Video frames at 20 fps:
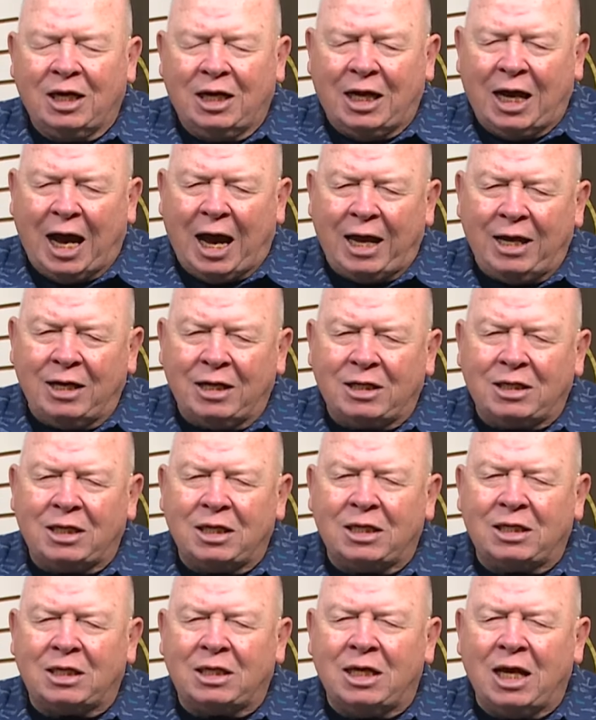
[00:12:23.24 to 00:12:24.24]
Guide us
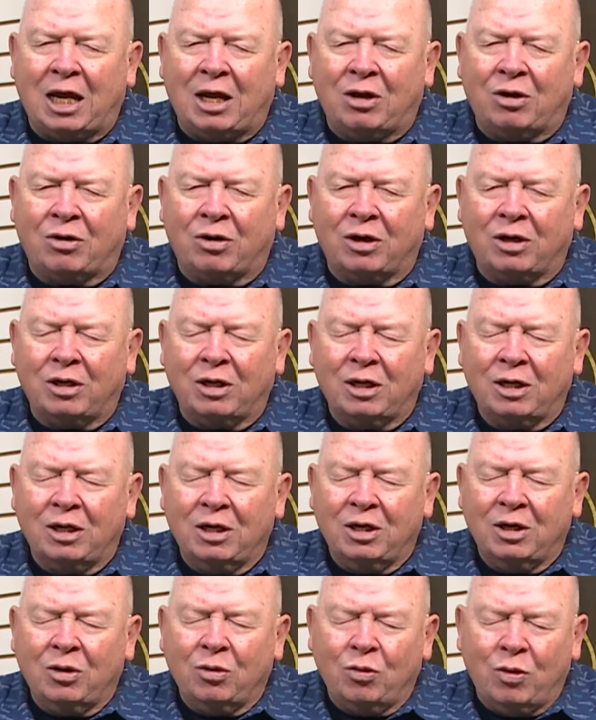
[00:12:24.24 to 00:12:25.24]
this day, Lord.
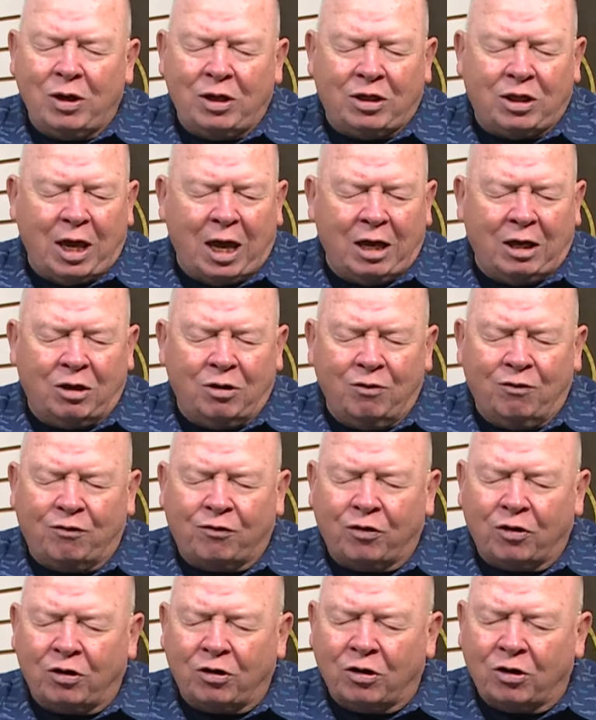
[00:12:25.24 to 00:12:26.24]
We thank you
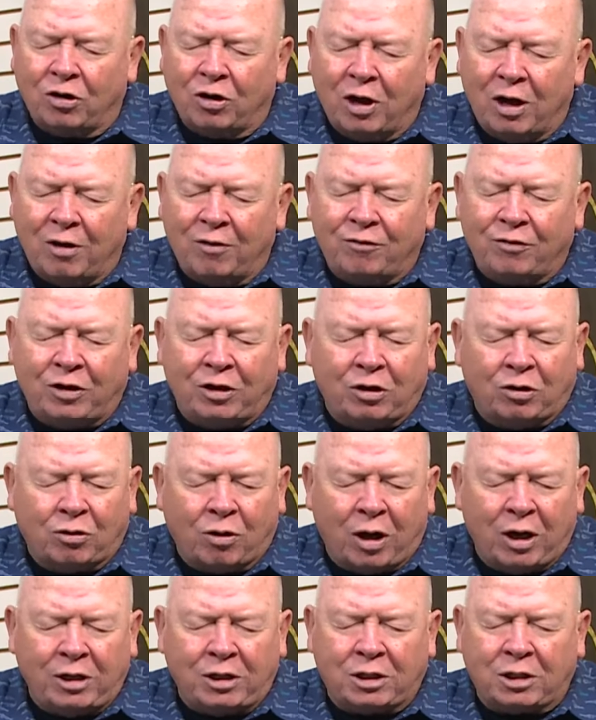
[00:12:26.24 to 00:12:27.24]
for your love and
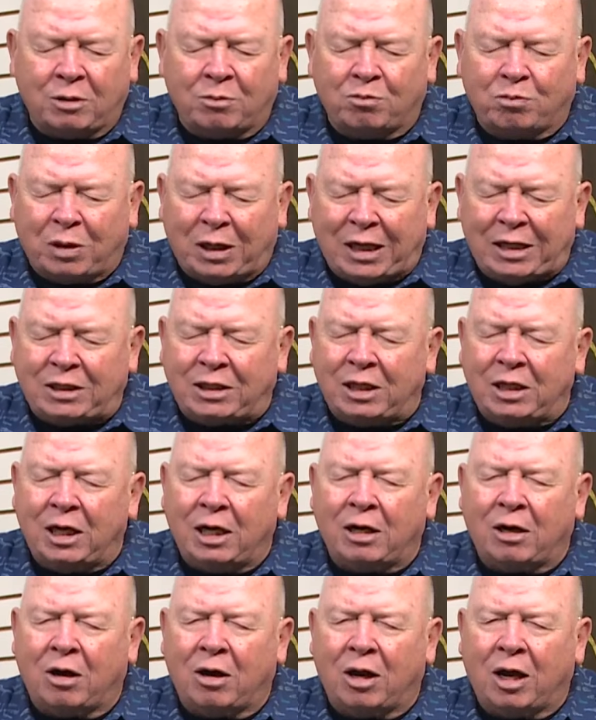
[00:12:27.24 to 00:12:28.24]
grace and blessing
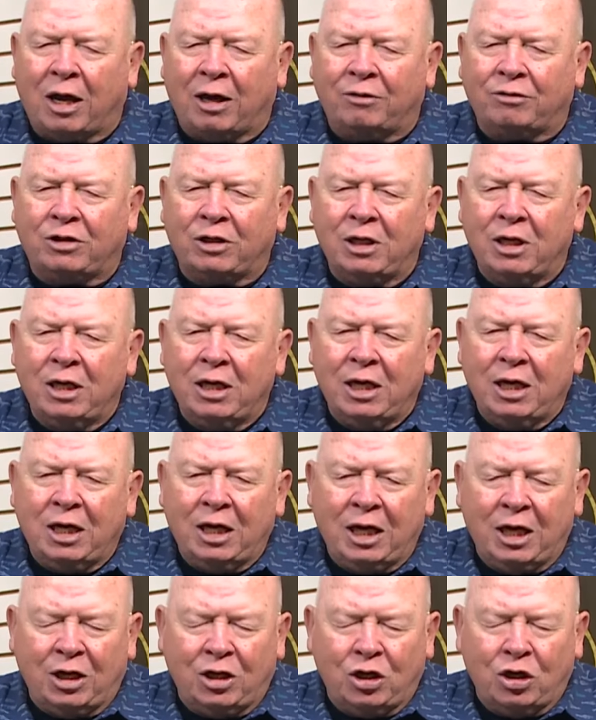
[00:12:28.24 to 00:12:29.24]
in our lives.
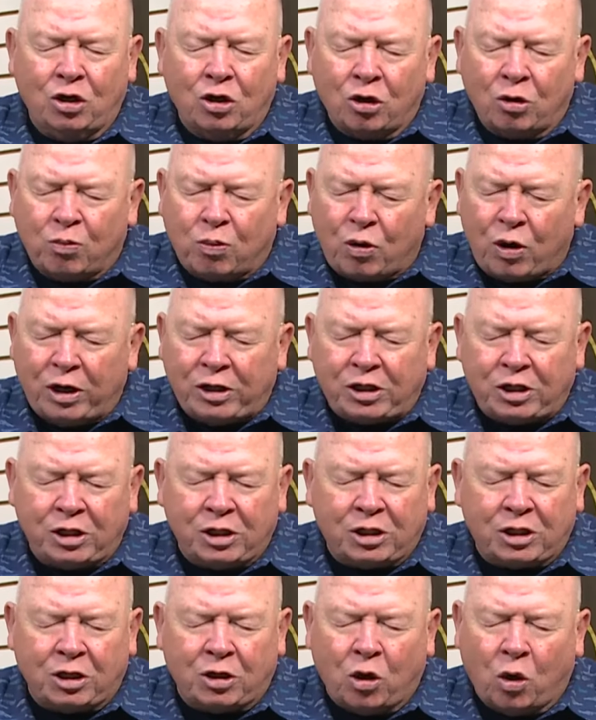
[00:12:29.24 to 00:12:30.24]
In your
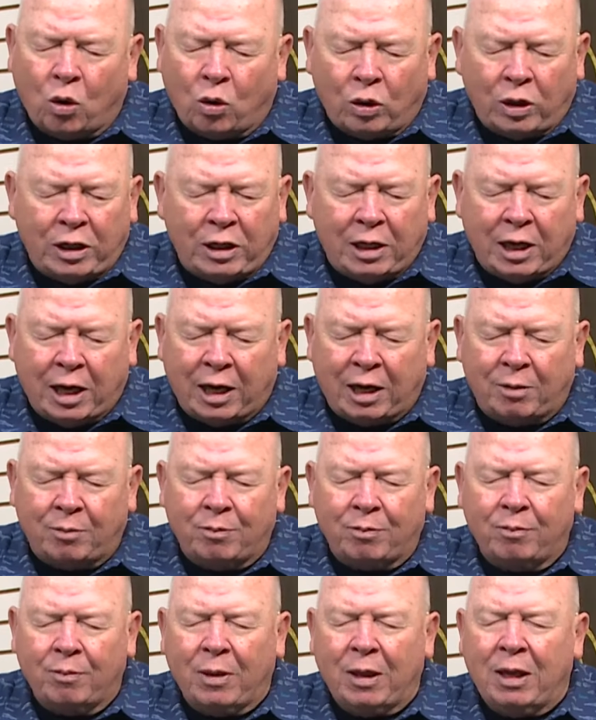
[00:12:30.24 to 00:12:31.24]
precious and holy name.
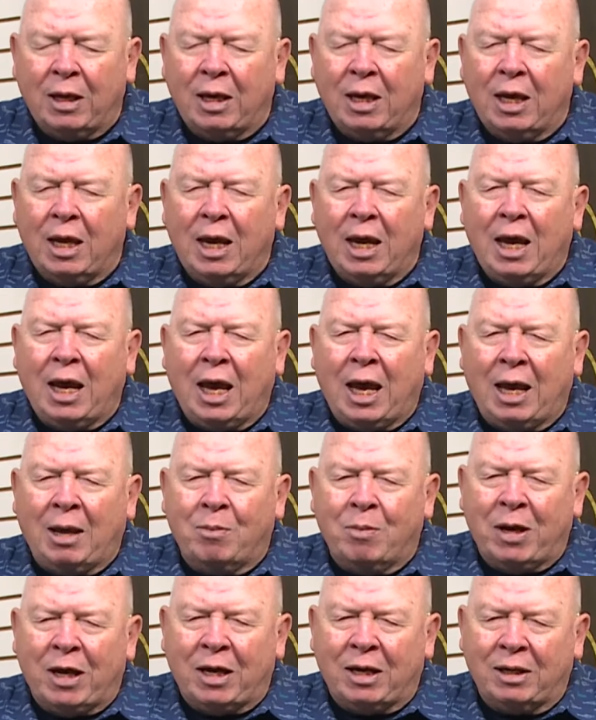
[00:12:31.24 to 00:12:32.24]

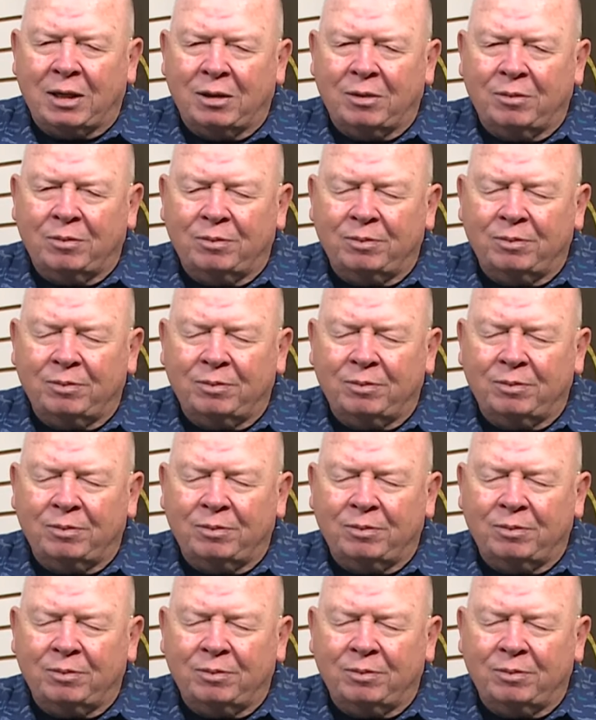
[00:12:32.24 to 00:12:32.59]
Amen.